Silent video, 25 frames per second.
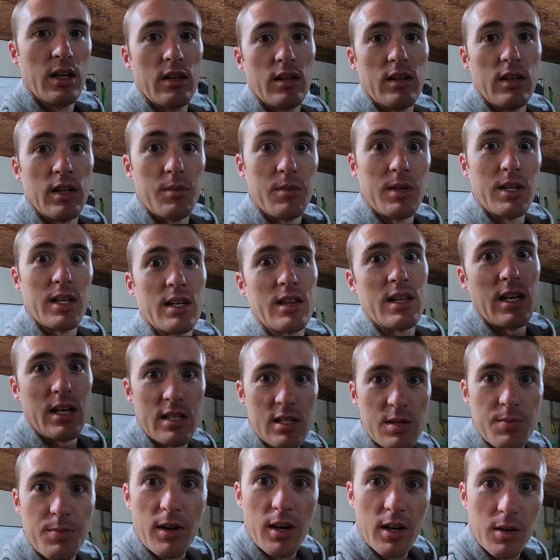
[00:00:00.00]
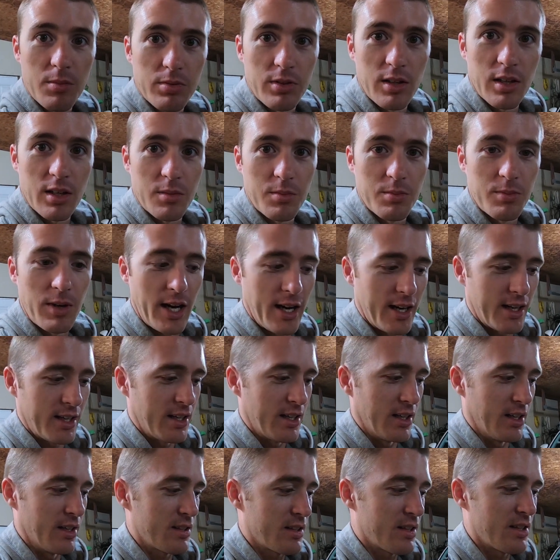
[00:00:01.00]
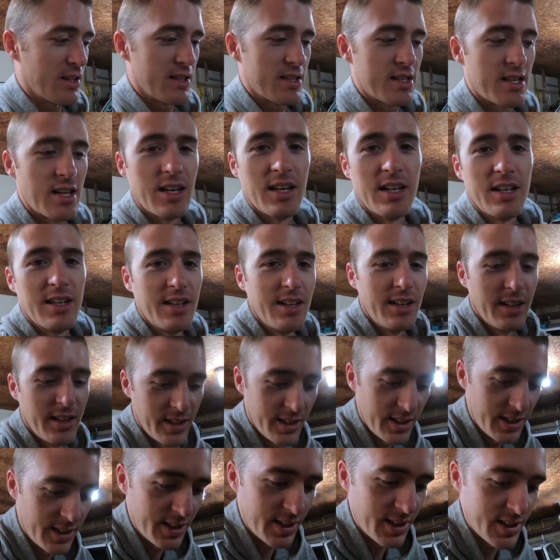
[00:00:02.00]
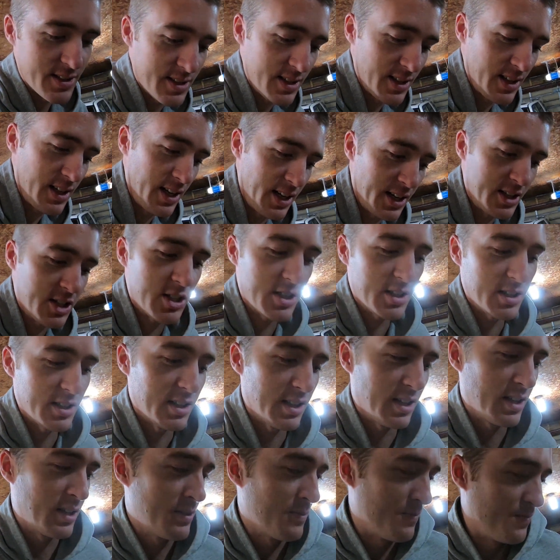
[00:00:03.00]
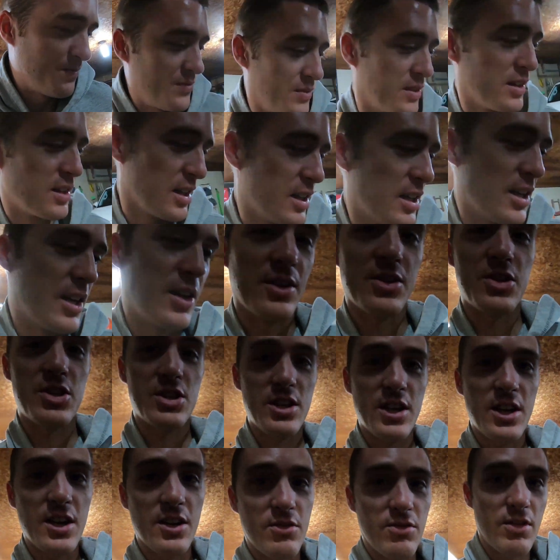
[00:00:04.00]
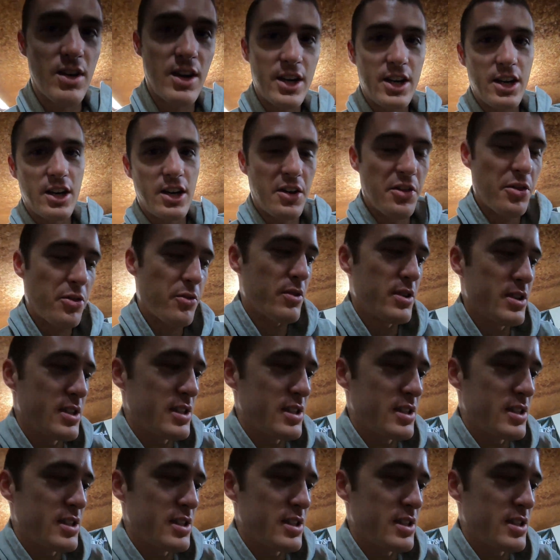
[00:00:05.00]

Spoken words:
let me get that spark plug back in because it doesn't actually, it started running on 3